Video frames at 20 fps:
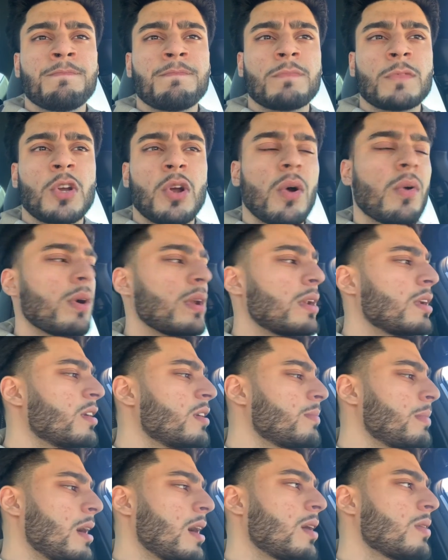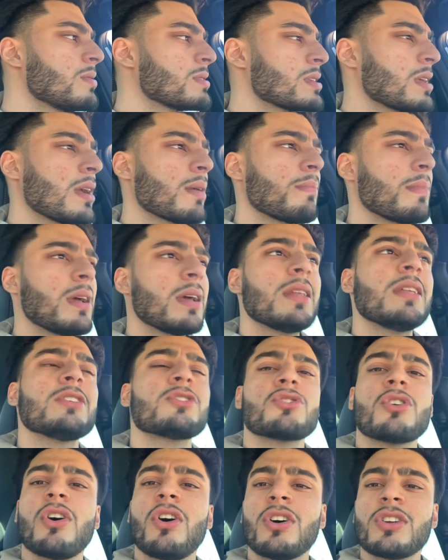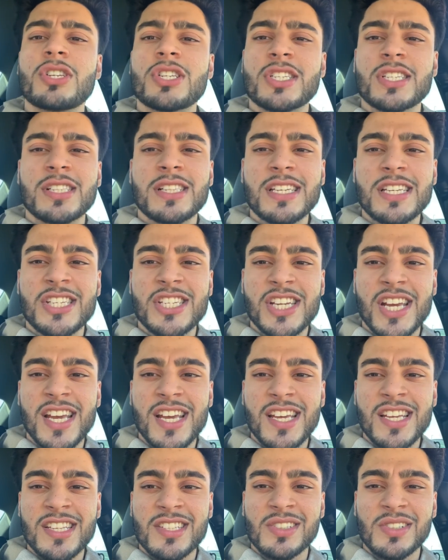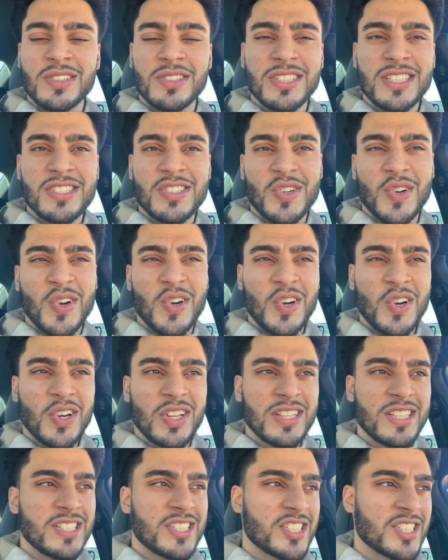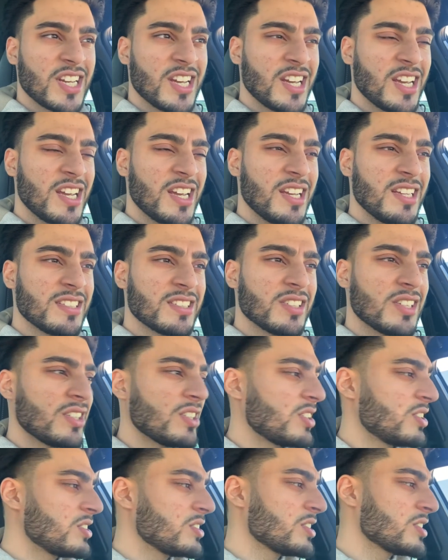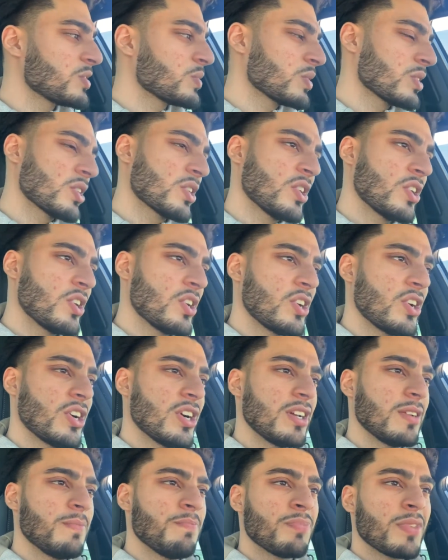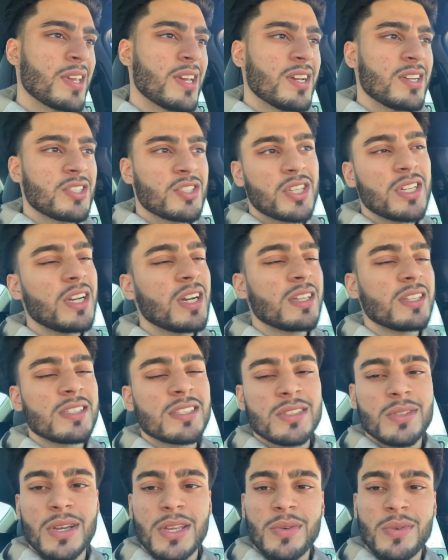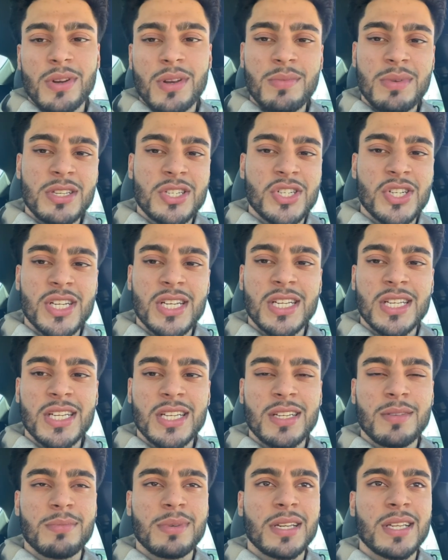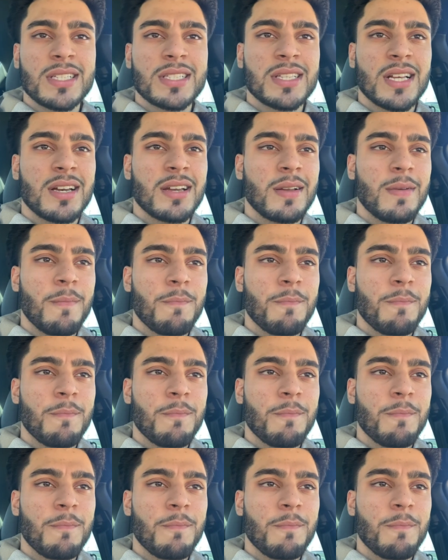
growing up, I was like, man, these are all just cliches, dude. These are all cliches. Oh, just work hard, treat others the way you want to be treated. But it's like,